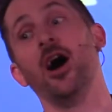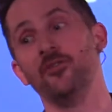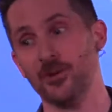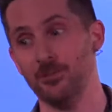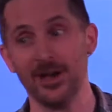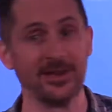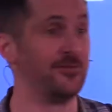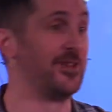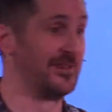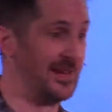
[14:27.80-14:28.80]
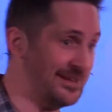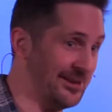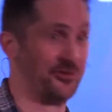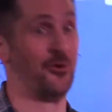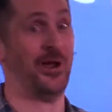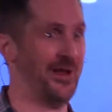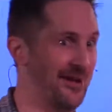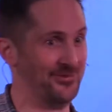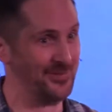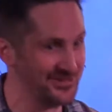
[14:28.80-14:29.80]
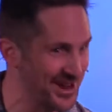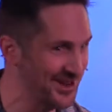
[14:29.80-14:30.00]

I think my gift is leading, so I don't have to be